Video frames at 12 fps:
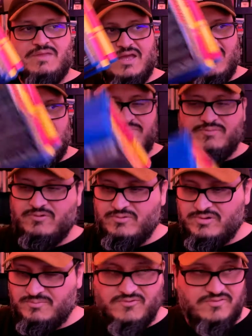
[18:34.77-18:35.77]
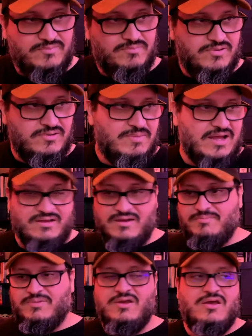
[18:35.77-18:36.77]
down, throw in a movie, put it back
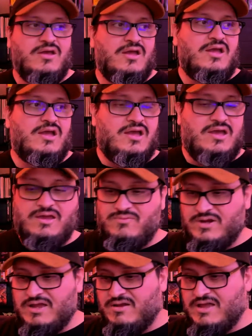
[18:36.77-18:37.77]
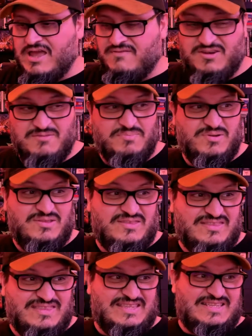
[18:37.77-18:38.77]
up, and without having to put
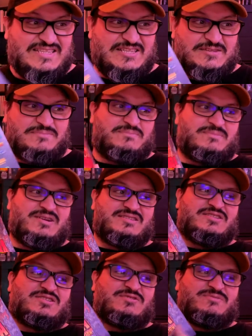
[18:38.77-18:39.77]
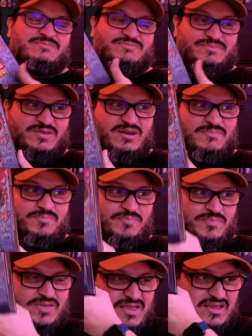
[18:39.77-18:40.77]
this monster up,
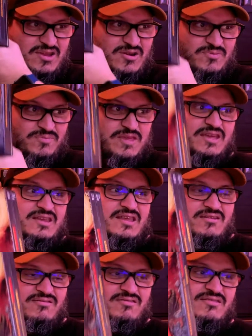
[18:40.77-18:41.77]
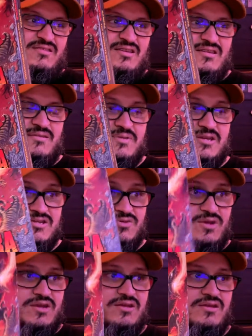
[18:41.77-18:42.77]
taken down. Because you
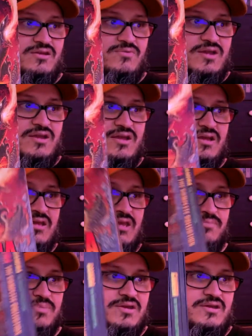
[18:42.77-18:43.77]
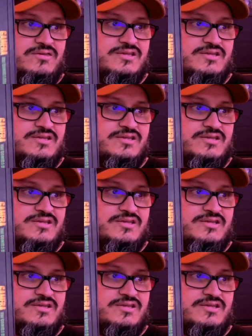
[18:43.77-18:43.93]
wanna keep it on